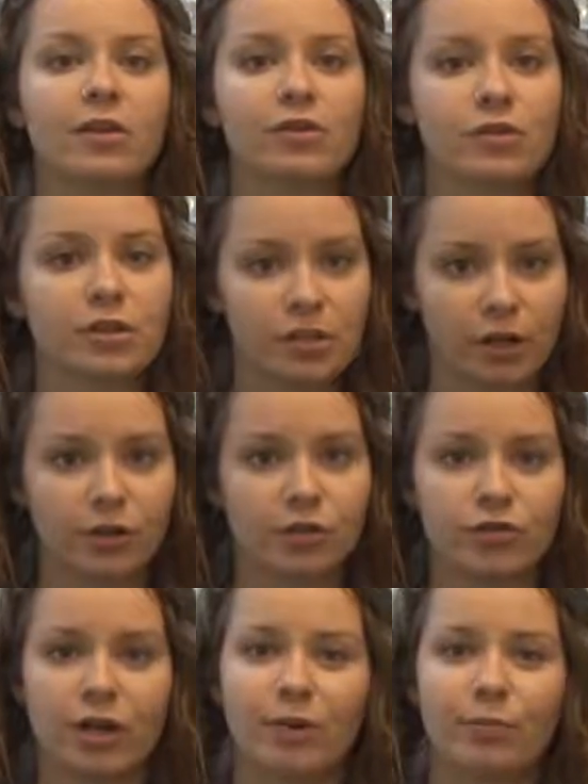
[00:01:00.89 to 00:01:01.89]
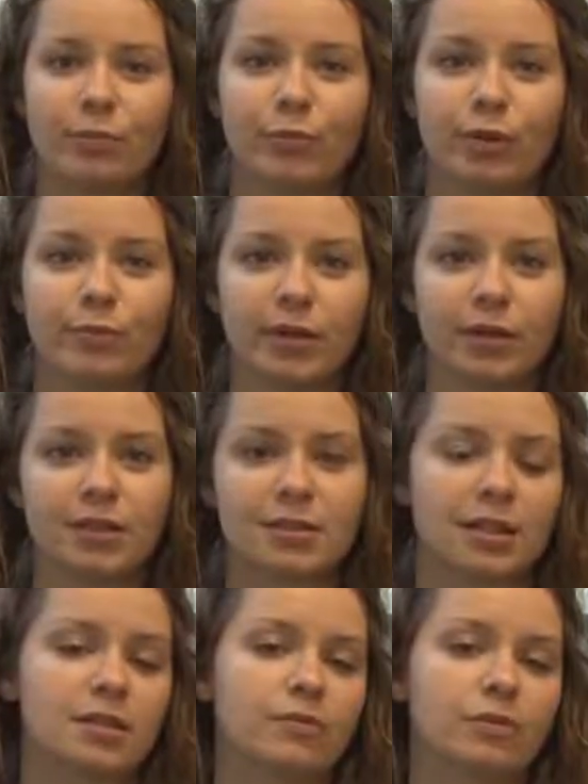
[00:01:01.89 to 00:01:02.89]
that you can start to try to rebuild a
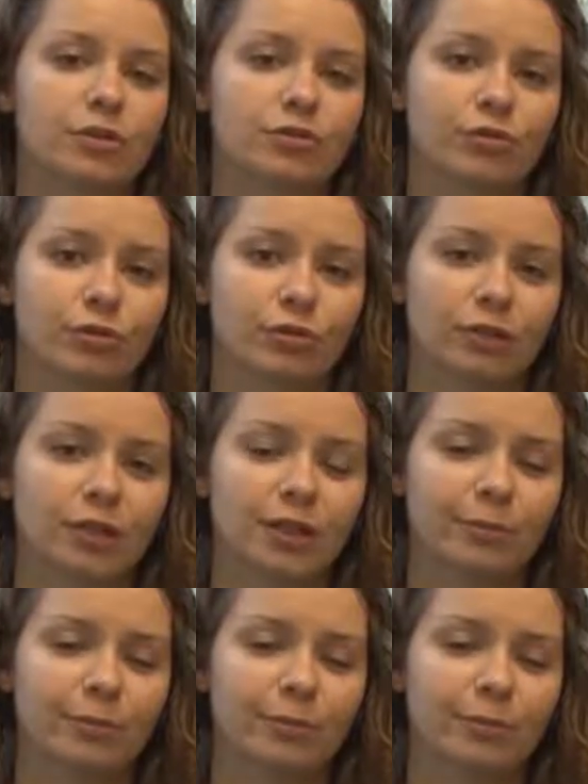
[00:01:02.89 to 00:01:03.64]
sense of control